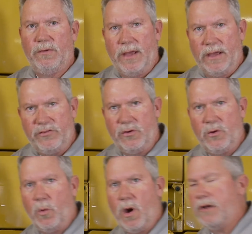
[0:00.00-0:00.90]
As you
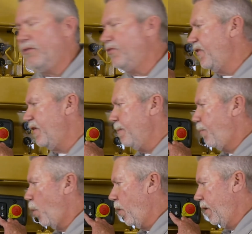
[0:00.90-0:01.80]
know, water is very
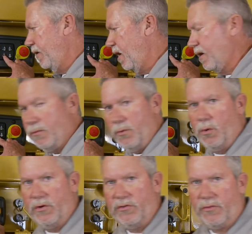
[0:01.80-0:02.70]
important on our
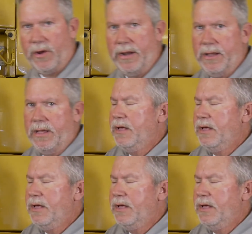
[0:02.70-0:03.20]
rotors, right?